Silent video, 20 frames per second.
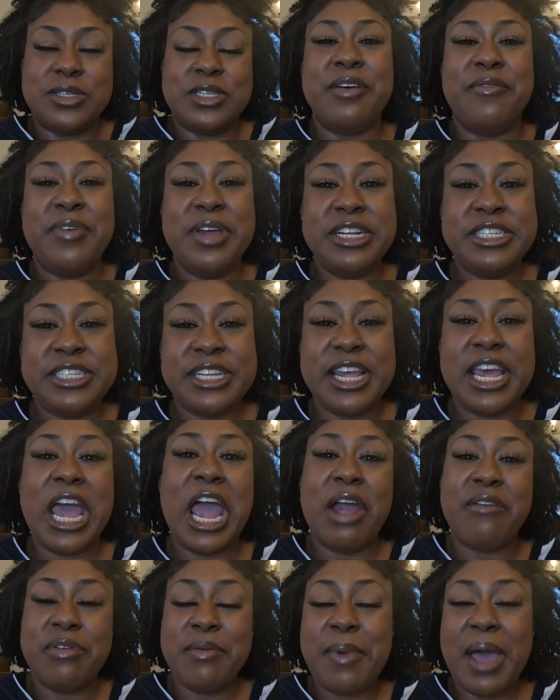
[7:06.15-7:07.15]
So eventually
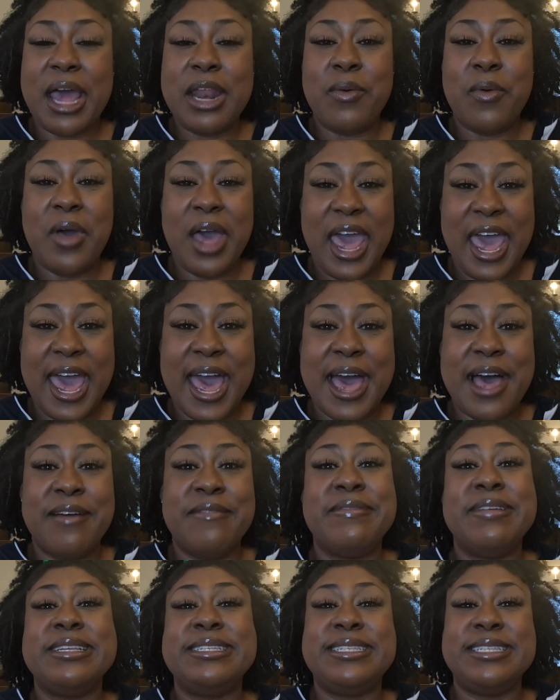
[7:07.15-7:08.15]
everybody will
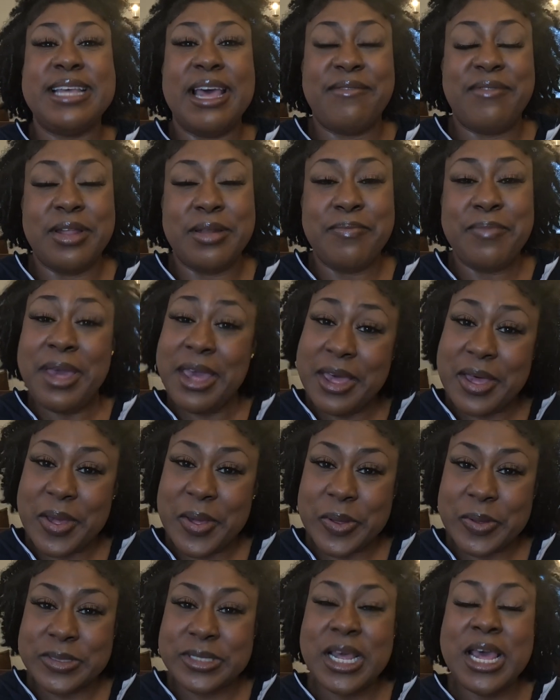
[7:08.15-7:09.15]
have 7
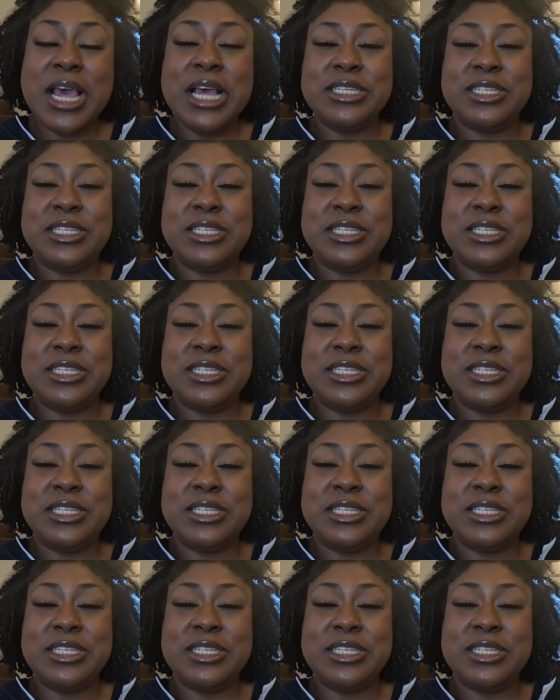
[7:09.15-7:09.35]
meals.